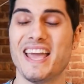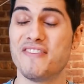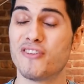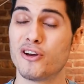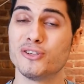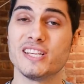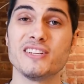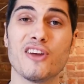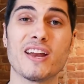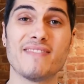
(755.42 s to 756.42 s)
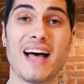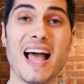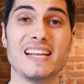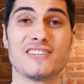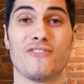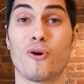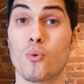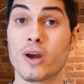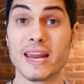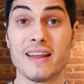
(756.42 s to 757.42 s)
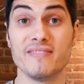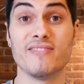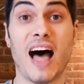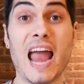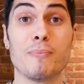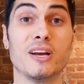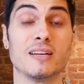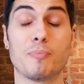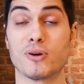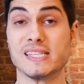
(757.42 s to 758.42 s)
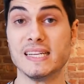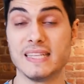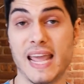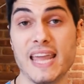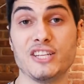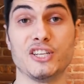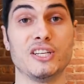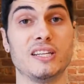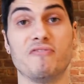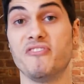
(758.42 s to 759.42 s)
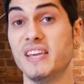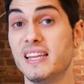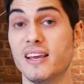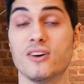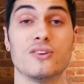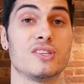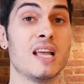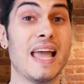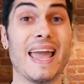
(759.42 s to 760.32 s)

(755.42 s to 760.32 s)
If you're using your device for working environment, presentation, videos,